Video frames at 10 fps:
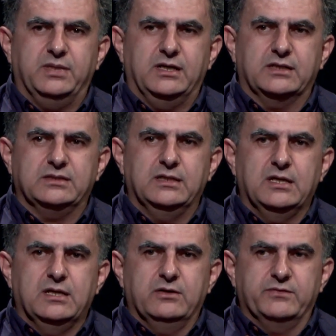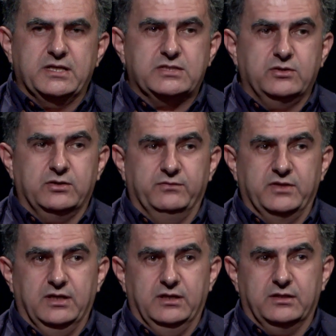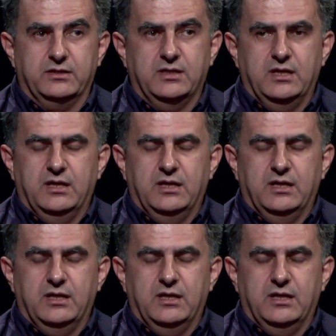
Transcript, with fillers: part of the history of the Earth,